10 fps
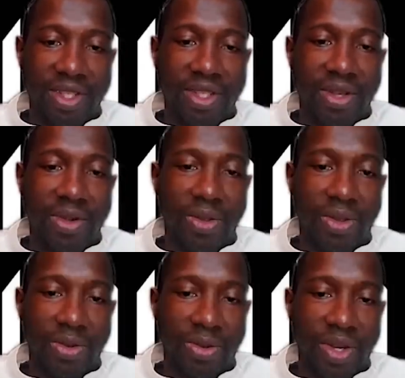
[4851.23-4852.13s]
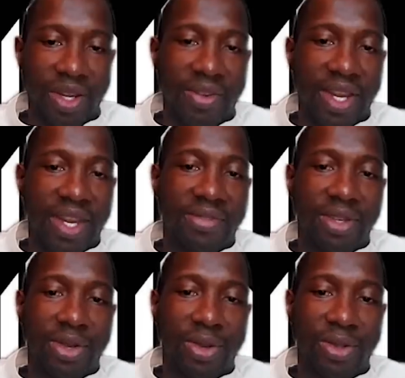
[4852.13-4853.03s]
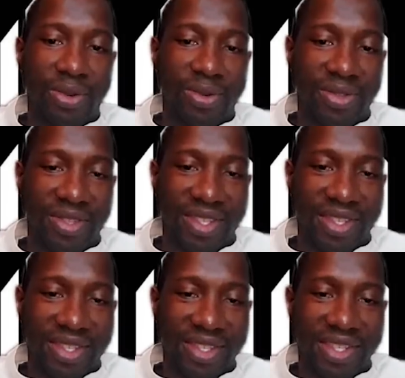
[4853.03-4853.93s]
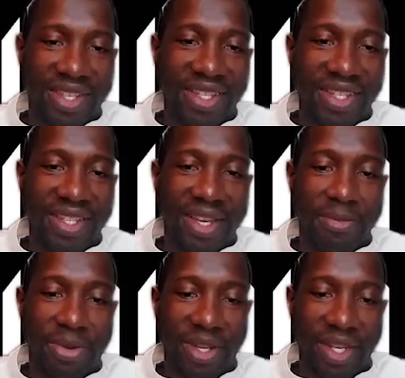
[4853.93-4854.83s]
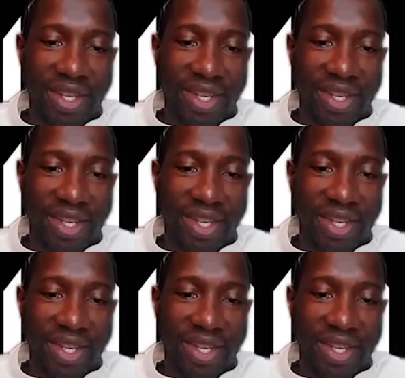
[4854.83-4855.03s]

to go through whatever I have to go through to get to that point.